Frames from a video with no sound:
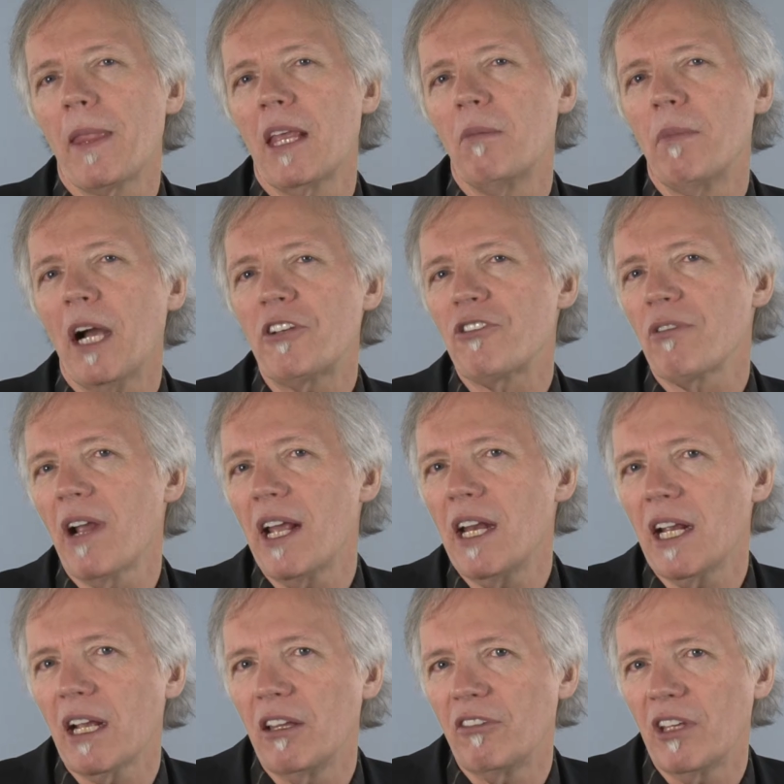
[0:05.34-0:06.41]
In my
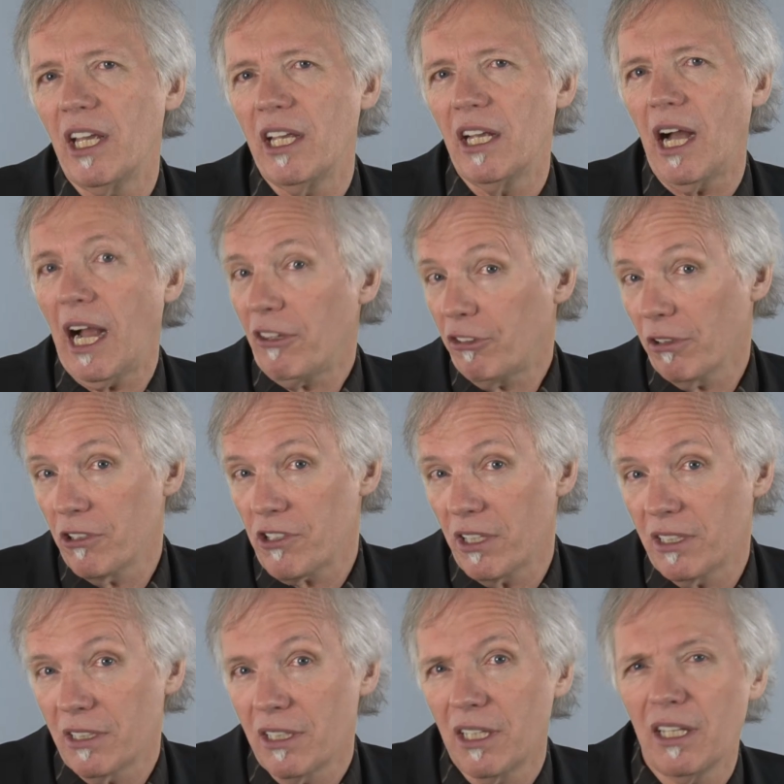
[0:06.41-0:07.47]
training as an eye
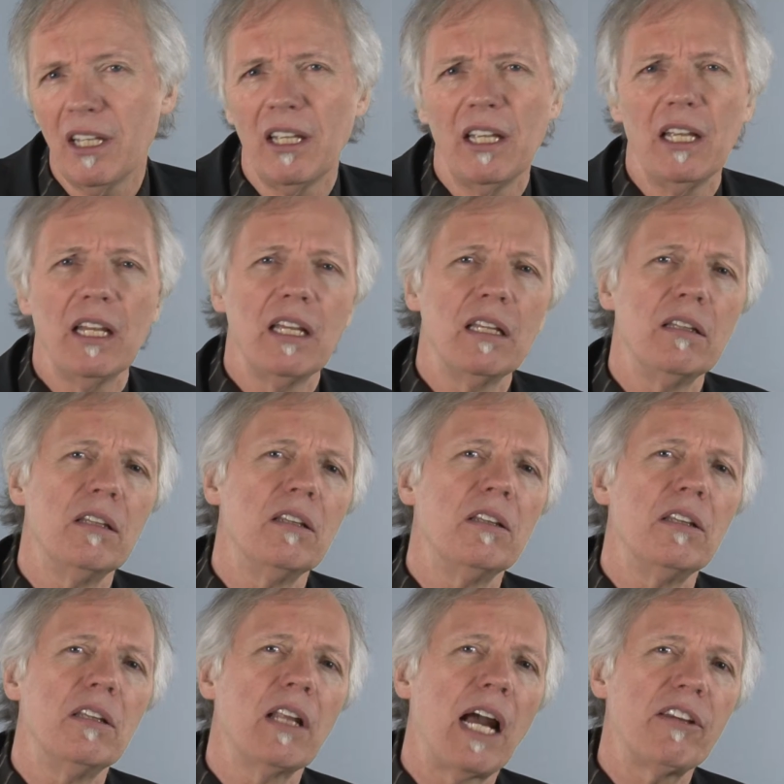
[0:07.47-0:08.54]
surgeon in
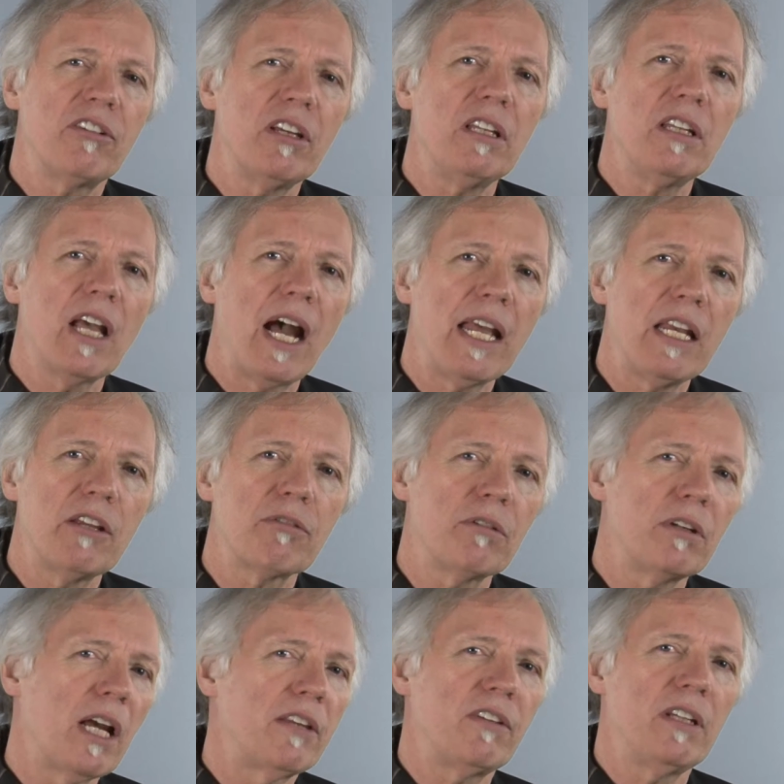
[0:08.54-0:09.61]
1990 through
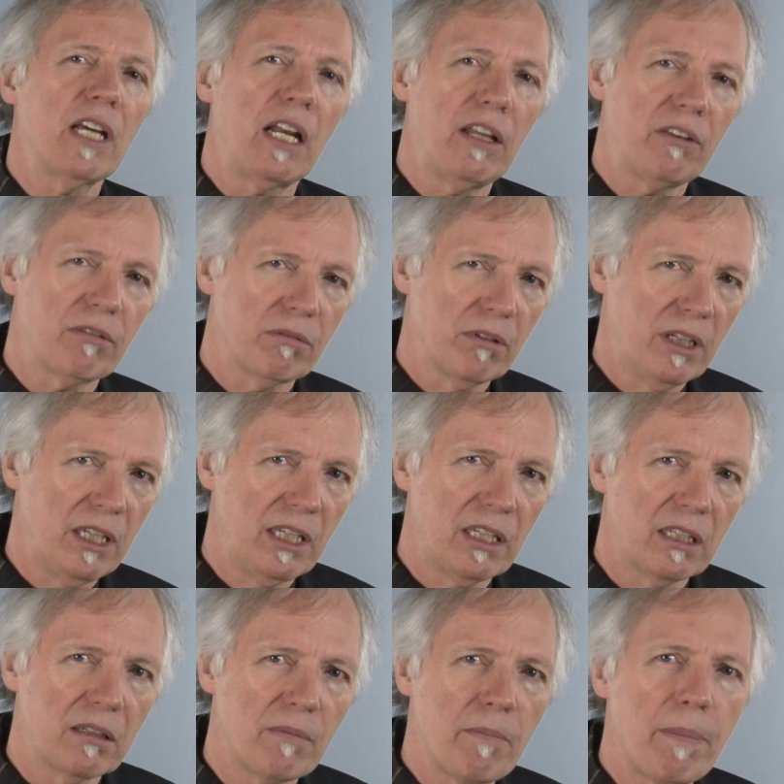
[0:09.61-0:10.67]
1993,